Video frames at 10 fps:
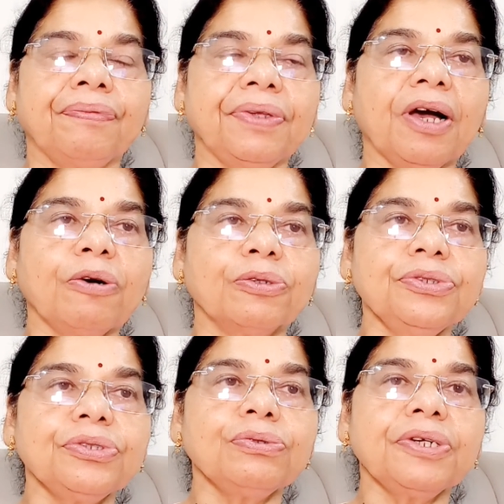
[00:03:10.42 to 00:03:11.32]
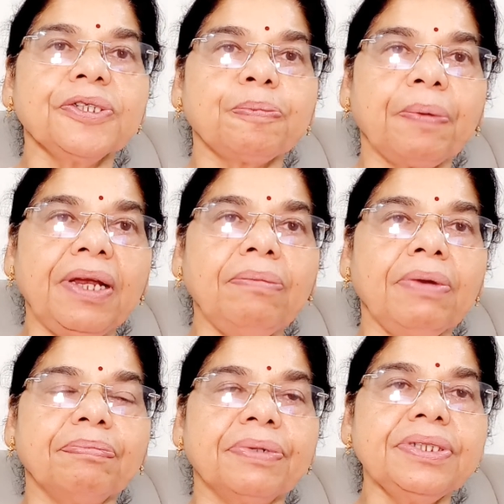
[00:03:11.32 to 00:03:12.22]
House to expel
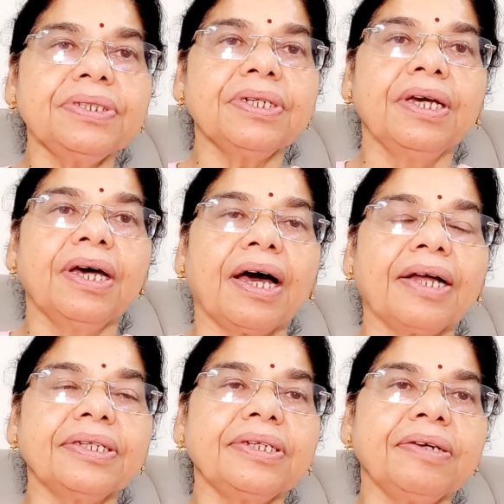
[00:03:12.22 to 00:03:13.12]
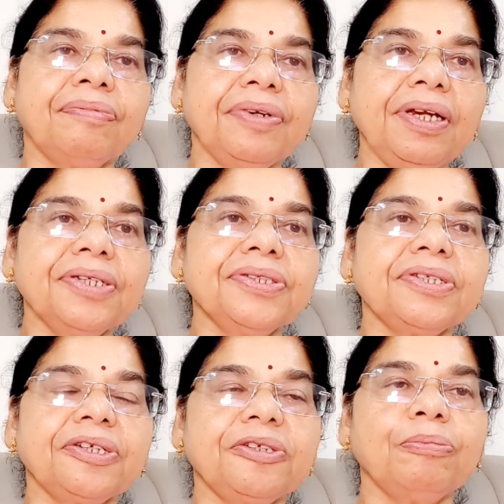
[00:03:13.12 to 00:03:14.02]
members, and that every
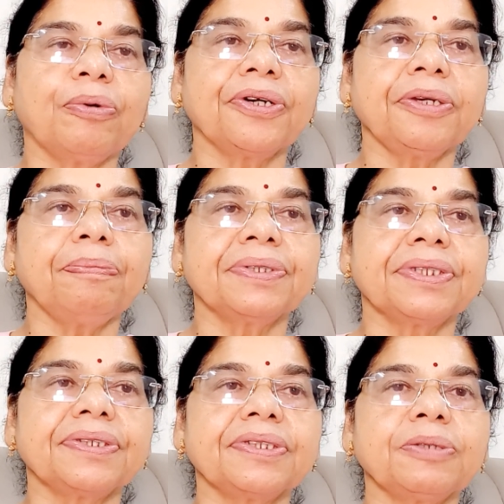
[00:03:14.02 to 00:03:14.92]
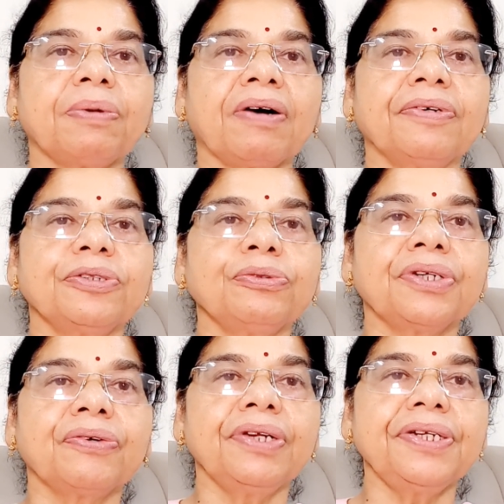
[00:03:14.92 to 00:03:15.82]
legislative body possesses power to
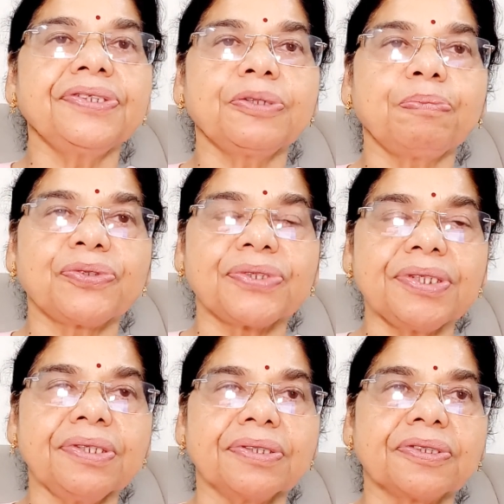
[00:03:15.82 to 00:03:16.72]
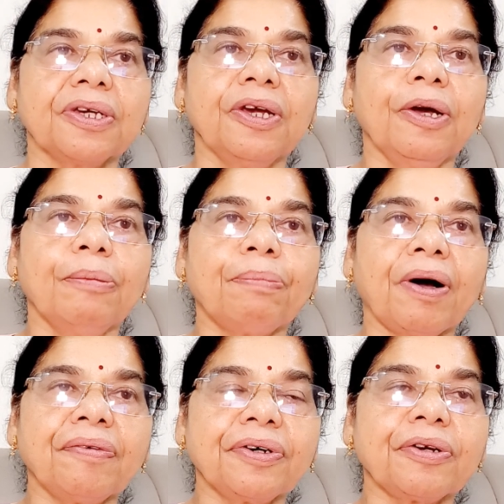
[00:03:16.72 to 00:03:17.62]
regulate its proceedings,
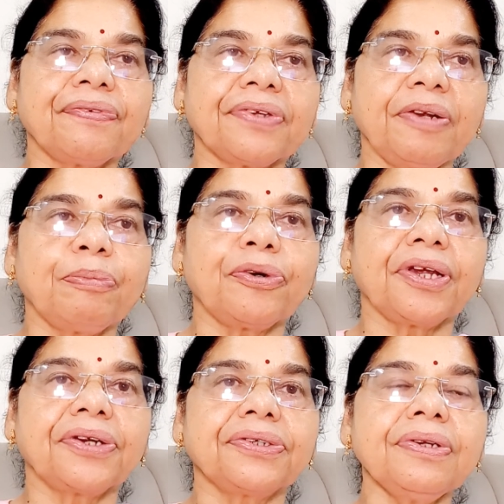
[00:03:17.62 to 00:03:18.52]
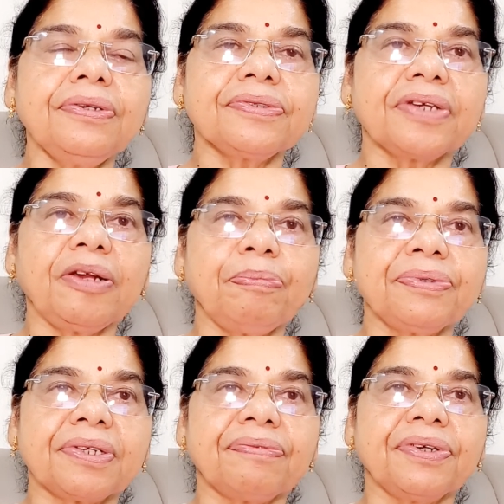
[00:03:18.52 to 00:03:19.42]
power of self-protection,
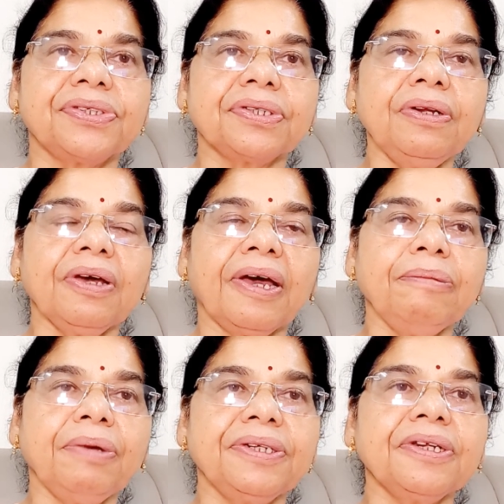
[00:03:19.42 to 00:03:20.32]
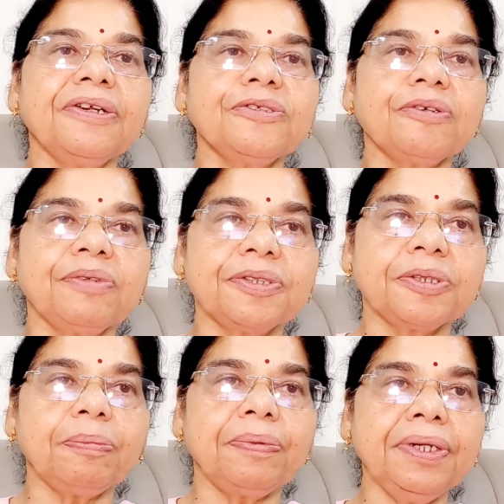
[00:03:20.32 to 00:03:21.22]
self-preservation, and maintenance of
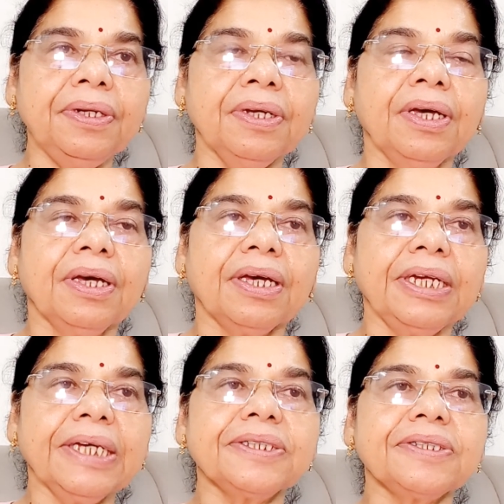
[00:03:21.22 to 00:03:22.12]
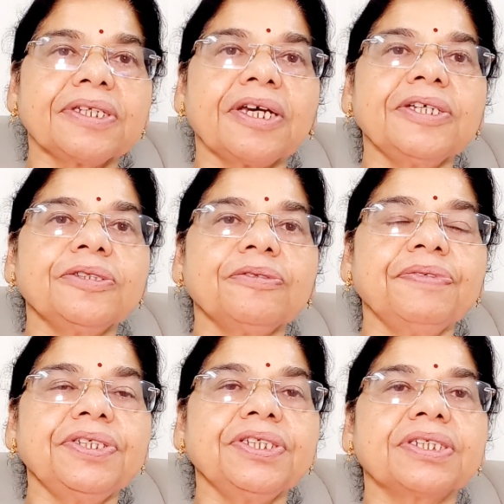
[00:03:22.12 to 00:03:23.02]
discipline, in exercise of
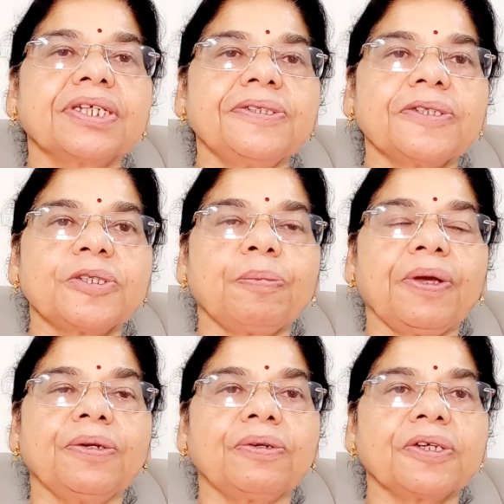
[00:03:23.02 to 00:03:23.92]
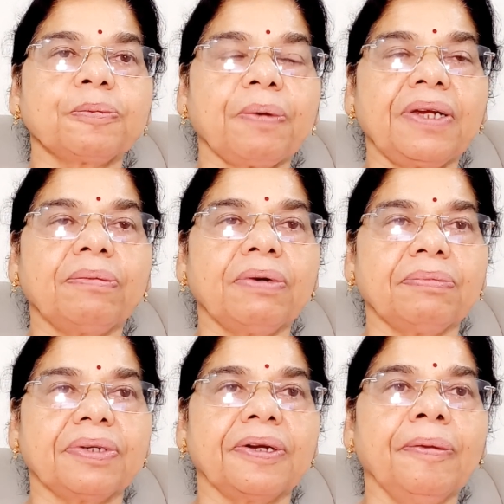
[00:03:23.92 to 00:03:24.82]
which it can suspend or expel a
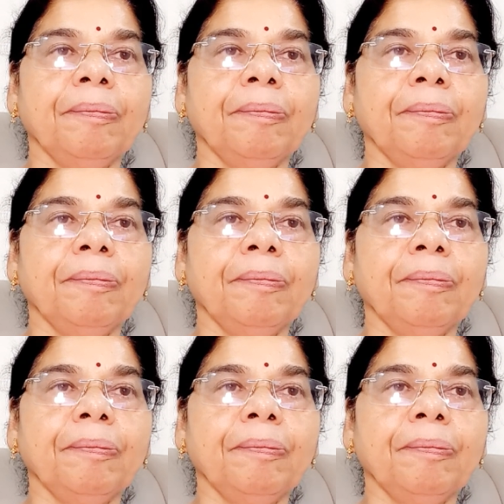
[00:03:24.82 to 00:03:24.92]
member.